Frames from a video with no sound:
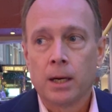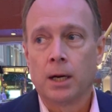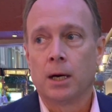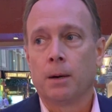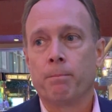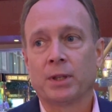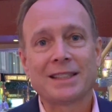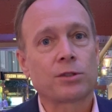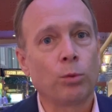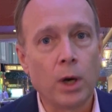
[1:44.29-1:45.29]
um, but
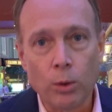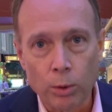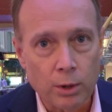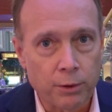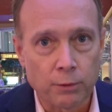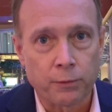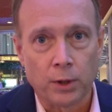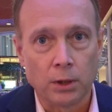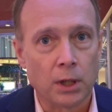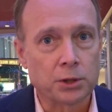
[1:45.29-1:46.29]
that's well worth it for
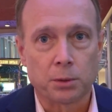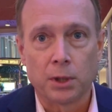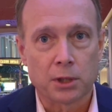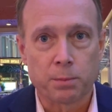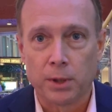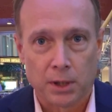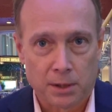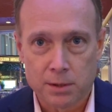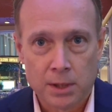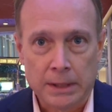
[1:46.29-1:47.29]
a luxury experience.